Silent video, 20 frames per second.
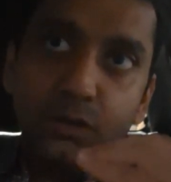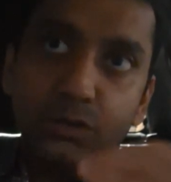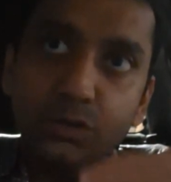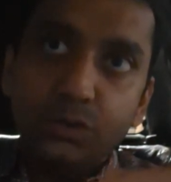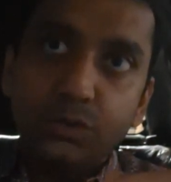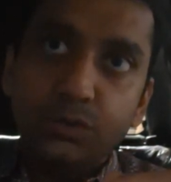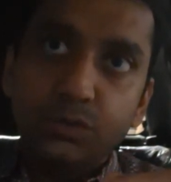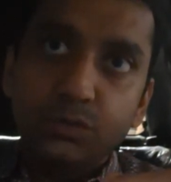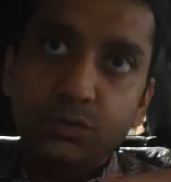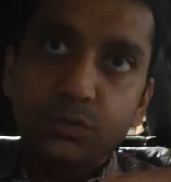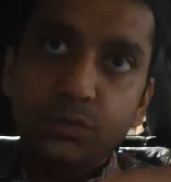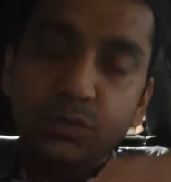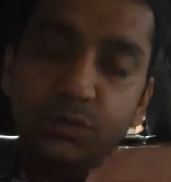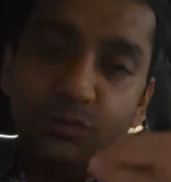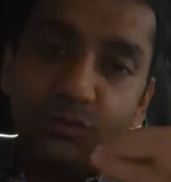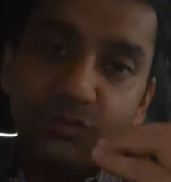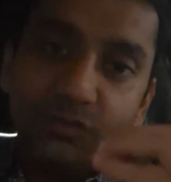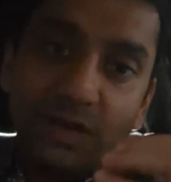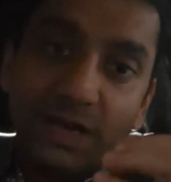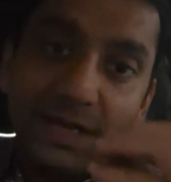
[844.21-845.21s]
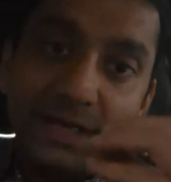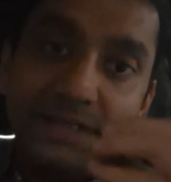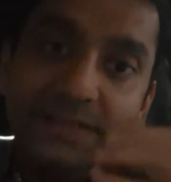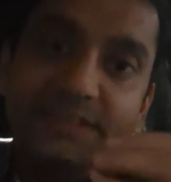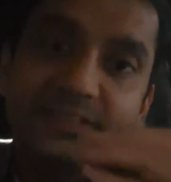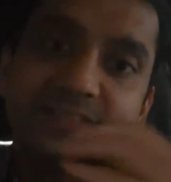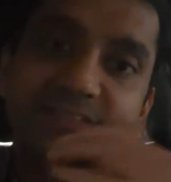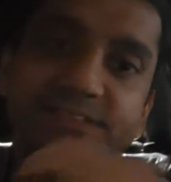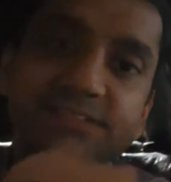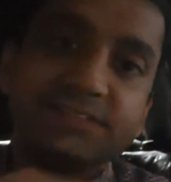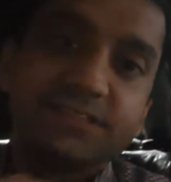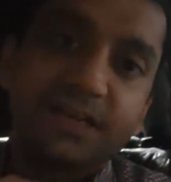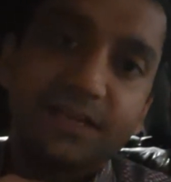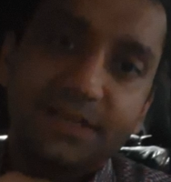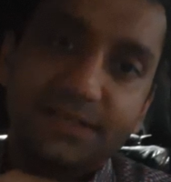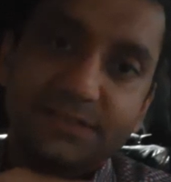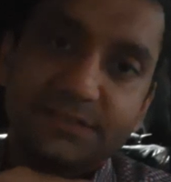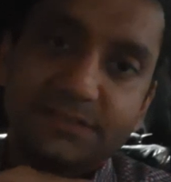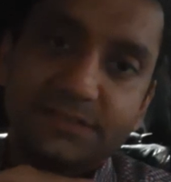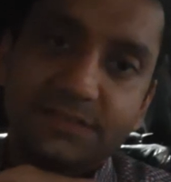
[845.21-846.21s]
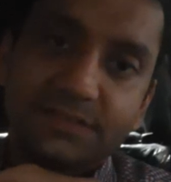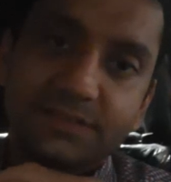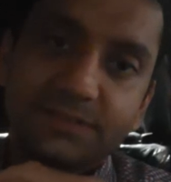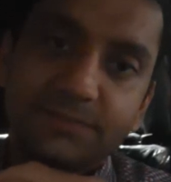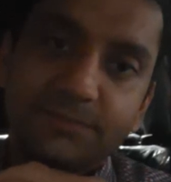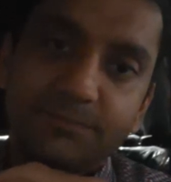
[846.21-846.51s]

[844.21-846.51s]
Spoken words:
do you find these desires?